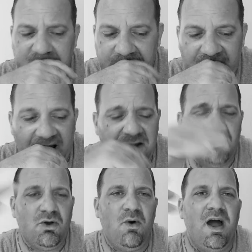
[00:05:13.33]
I don't
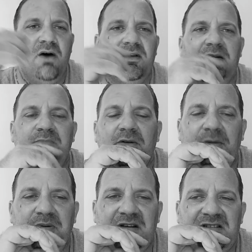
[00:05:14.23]
know how the
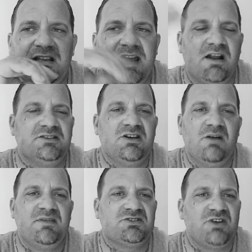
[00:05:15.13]
prison and county jail
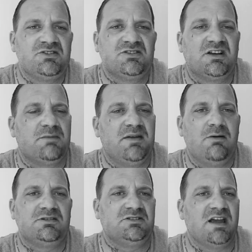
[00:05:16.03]
administration is going to be able
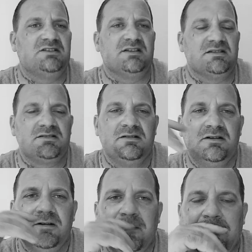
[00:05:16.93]
to change this,
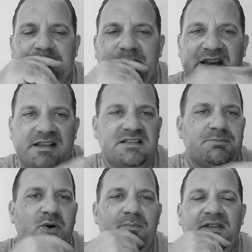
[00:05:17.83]
but it is a
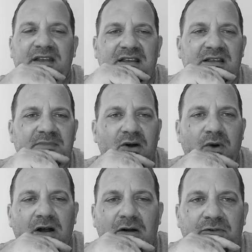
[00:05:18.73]
problem that they need to be
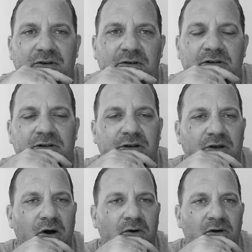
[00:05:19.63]
aware of. You
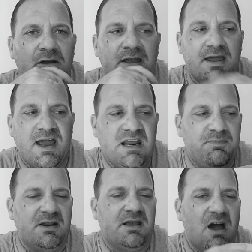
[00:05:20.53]
know,
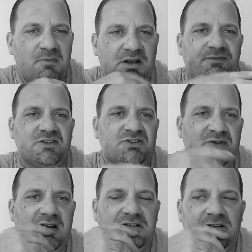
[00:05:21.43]
anybody coming off the
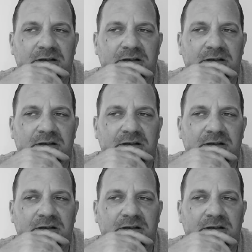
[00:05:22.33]
streets,